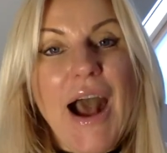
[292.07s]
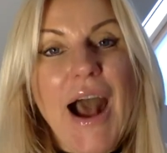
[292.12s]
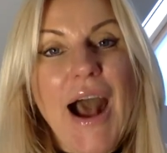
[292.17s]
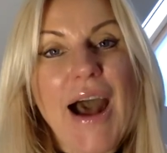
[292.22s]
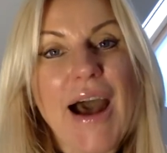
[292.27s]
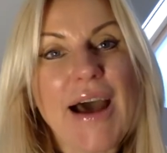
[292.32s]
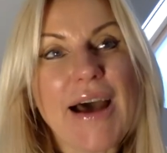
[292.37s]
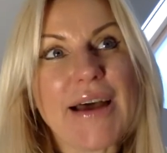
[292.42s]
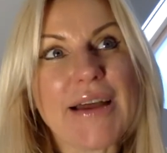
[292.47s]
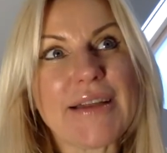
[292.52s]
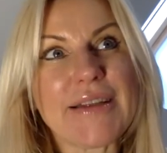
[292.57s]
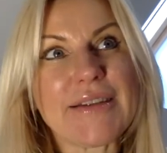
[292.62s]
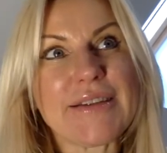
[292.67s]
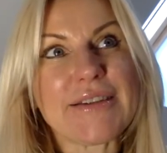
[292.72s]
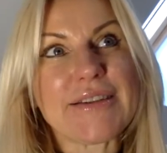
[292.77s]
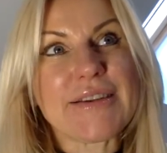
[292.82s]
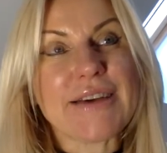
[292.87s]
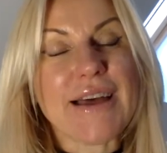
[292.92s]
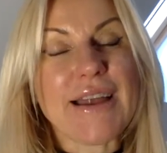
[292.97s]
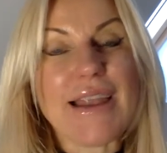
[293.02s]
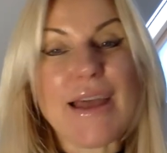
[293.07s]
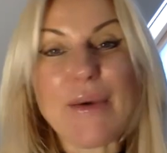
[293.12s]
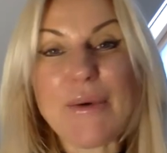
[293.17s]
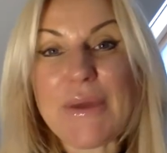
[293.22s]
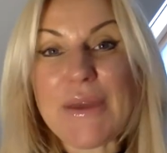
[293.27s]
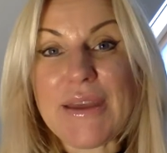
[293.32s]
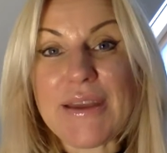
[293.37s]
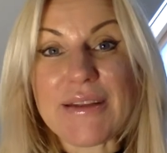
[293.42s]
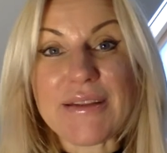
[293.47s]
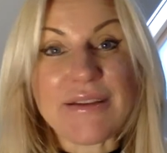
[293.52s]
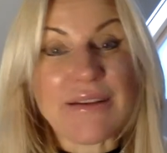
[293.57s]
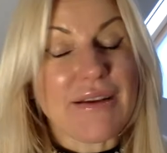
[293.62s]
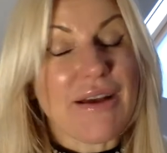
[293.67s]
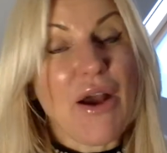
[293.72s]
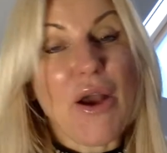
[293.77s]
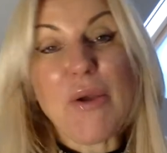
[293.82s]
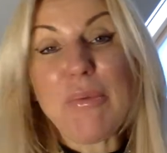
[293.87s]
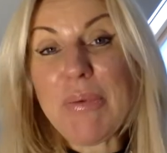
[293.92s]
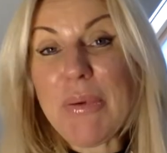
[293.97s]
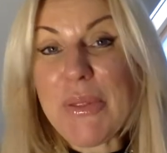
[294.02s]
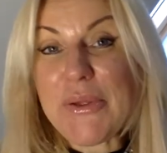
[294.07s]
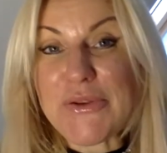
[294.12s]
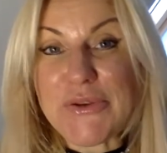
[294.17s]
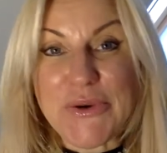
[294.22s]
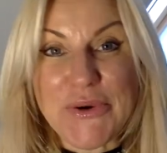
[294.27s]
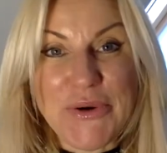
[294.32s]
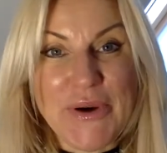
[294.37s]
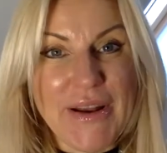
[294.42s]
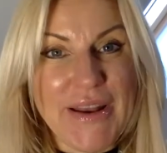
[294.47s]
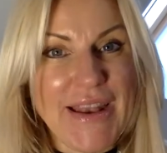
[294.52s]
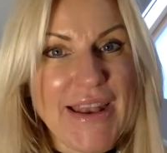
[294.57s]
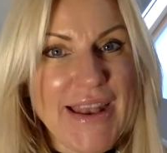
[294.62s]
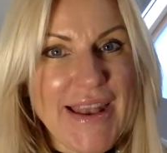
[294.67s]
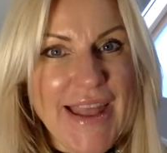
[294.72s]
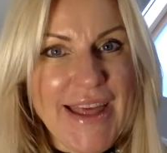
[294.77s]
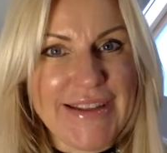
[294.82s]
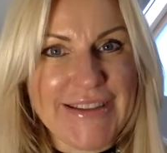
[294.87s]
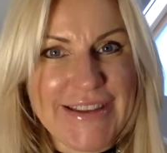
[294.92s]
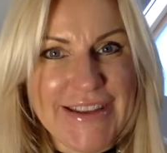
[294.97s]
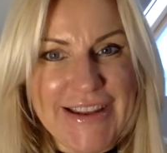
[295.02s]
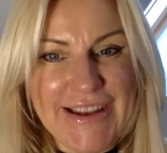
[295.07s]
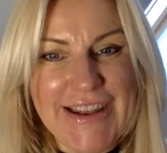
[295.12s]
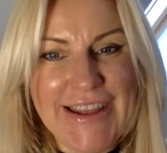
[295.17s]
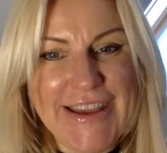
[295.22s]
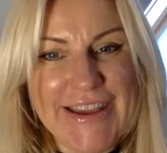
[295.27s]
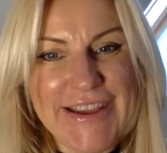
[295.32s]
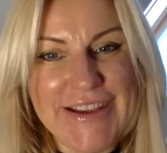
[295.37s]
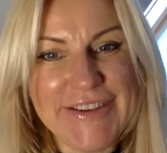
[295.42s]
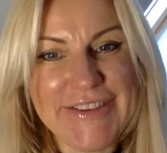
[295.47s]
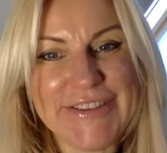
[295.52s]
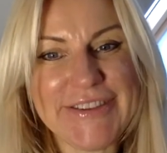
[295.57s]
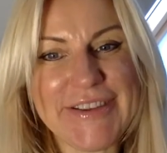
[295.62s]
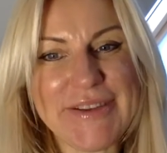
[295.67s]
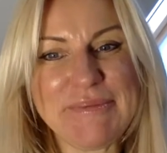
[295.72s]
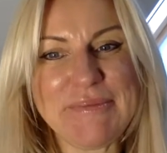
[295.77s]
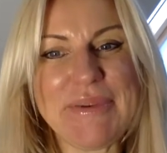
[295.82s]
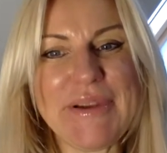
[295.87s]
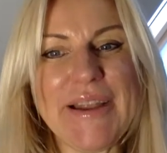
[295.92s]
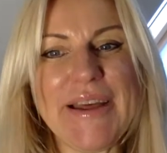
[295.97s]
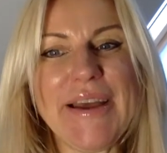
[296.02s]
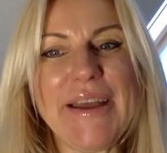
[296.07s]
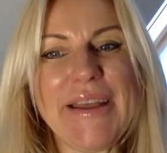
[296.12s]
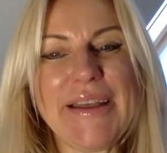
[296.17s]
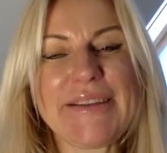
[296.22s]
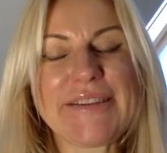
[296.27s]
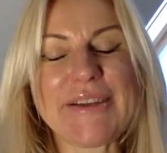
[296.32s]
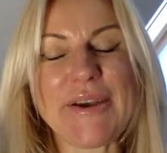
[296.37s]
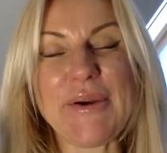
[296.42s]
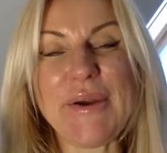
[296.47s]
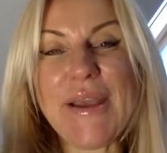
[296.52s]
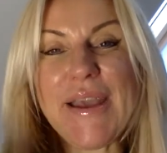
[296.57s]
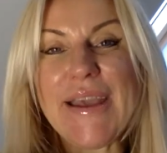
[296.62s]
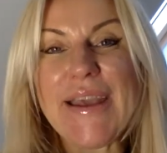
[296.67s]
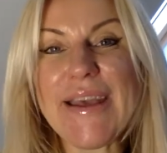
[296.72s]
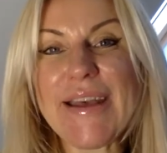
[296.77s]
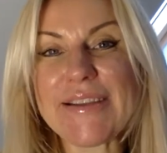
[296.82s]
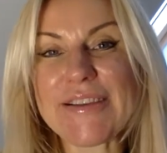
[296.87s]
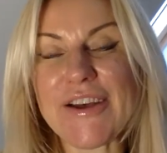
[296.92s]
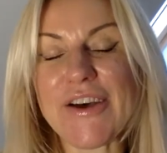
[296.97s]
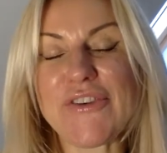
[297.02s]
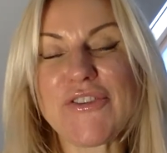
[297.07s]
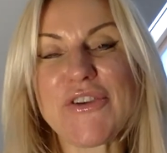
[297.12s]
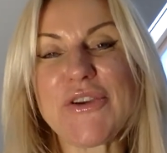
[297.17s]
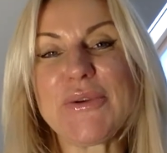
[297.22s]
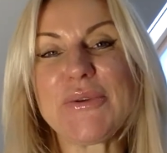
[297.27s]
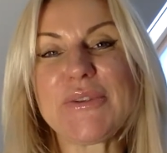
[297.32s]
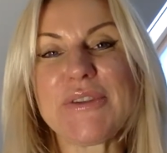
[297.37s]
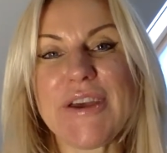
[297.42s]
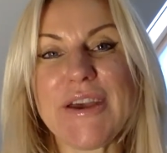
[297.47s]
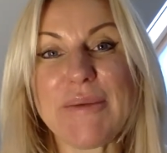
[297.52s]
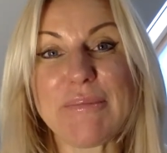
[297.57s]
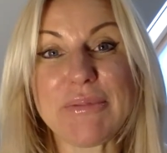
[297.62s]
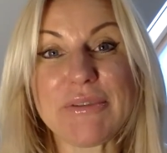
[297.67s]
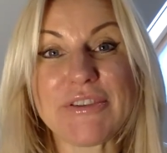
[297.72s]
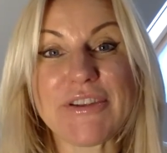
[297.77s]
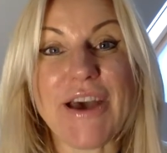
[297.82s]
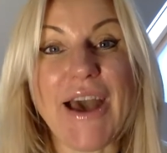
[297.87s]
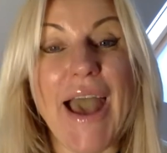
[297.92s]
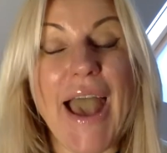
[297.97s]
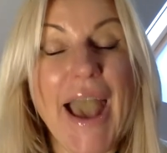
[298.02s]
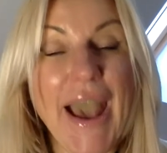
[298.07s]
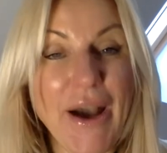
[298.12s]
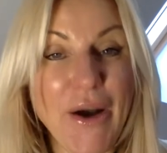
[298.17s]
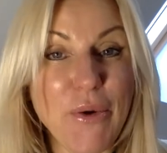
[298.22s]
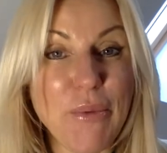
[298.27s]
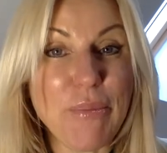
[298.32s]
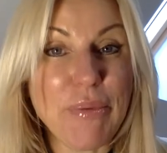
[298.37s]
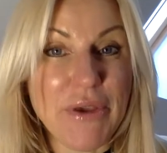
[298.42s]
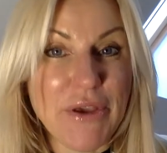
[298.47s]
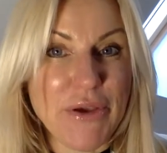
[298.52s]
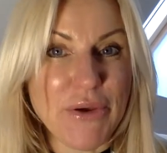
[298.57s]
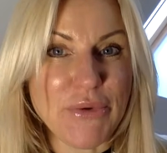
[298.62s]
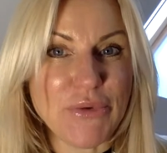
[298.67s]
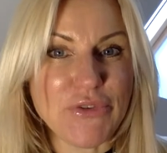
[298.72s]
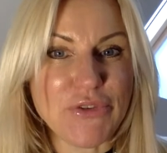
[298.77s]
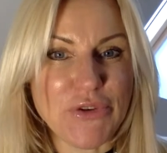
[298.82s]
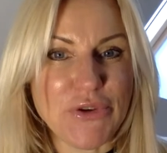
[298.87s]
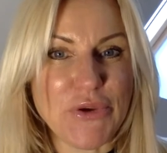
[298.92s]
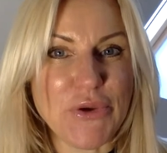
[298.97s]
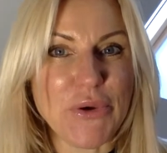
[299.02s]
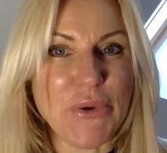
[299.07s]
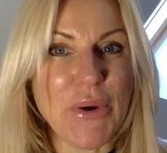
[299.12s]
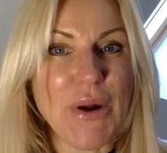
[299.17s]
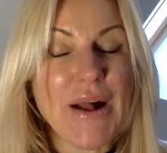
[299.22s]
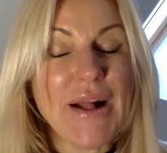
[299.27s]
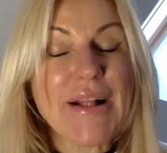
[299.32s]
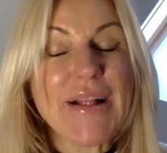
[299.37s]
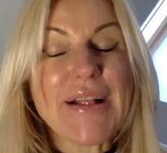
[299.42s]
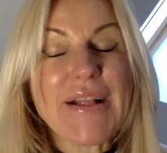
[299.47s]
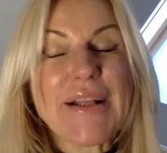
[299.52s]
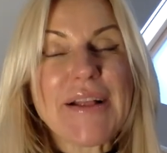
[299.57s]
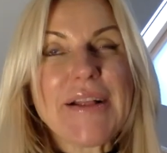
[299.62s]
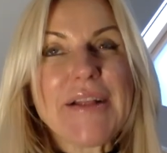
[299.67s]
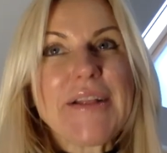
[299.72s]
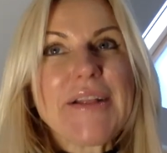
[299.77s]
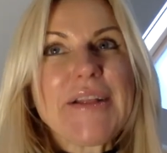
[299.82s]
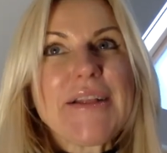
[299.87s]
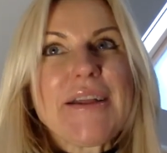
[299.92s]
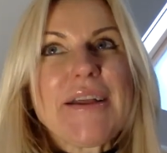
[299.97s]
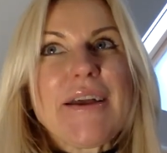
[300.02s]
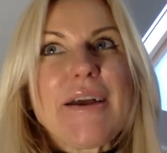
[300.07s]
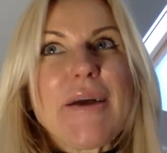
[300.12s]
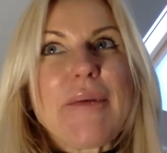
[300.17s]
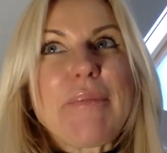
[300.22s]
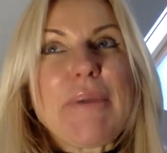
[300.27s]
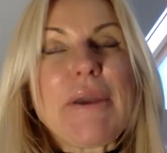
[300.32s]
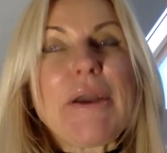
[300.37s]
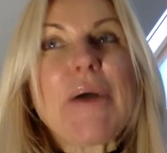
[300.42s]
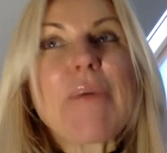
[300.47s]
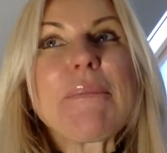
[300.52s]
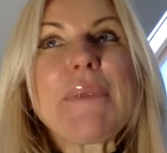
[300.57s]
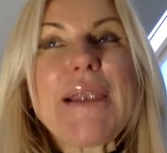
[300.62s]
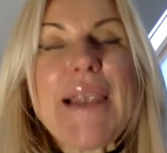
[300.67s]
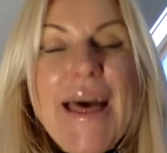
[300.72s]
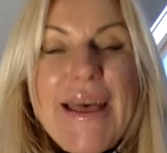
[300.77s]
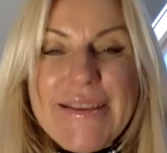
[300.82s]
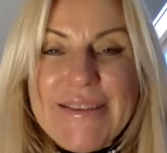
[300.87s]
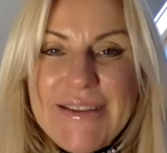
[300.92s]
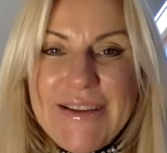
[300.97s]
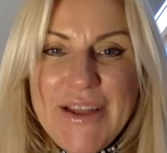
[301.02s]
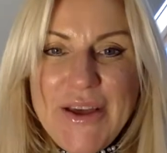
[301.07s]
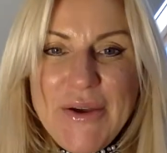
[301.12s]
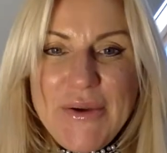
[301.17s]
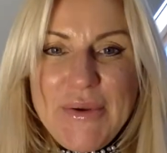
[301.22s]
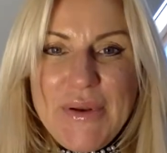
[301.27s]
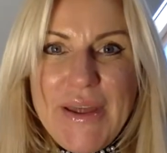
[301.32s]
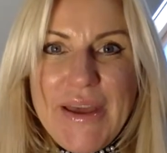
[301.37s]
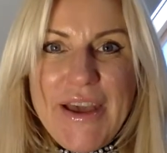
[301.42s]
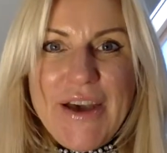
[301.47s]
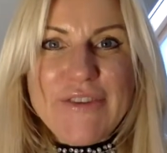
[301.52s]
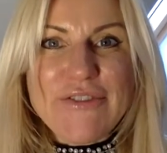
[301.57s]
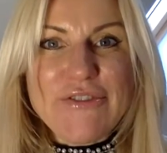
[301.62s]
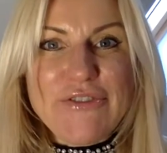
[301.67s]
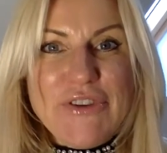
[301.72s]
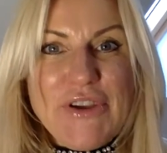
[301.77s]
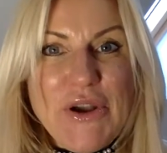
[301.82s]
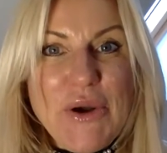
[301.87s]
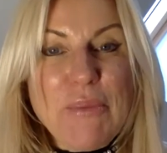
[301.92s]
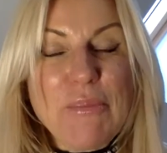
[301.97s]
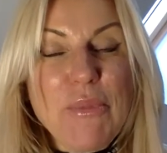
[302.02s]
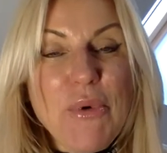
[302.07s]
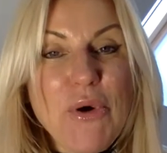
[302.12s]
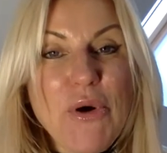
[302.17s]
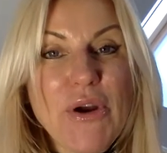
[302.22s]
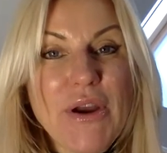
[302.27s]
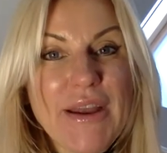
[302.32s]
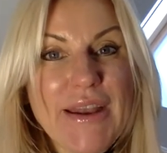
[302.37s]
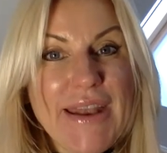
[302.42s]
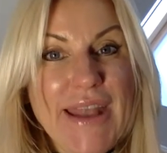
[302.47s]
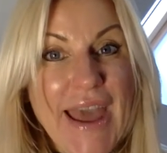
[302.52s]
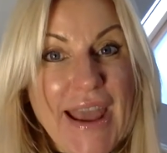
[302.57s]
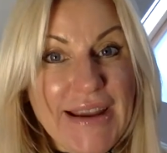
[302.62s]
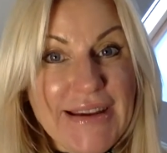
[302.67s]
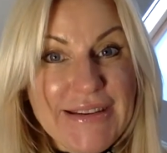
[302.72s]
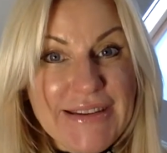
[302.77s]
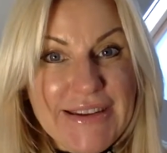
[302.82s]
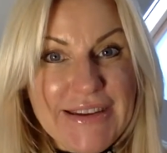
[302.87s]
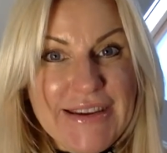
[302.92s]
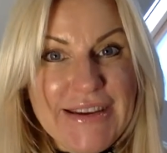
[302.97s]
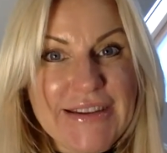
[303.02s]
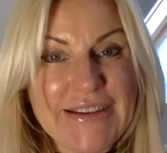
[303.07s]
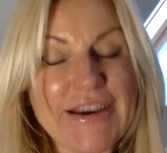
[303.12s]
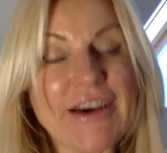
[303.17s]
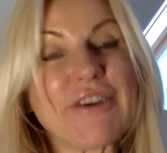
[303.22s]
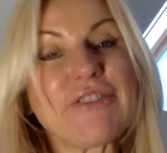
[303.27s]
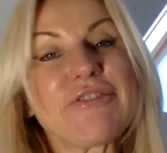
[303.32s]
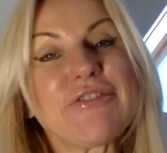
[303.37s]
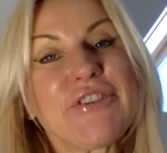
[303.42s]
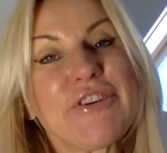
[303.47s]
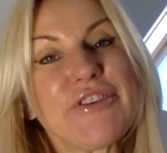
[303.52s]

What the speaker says: and allowing it, open the door and let it leave simply. So here's a few tips to help you to Become less lonely and feel more connected and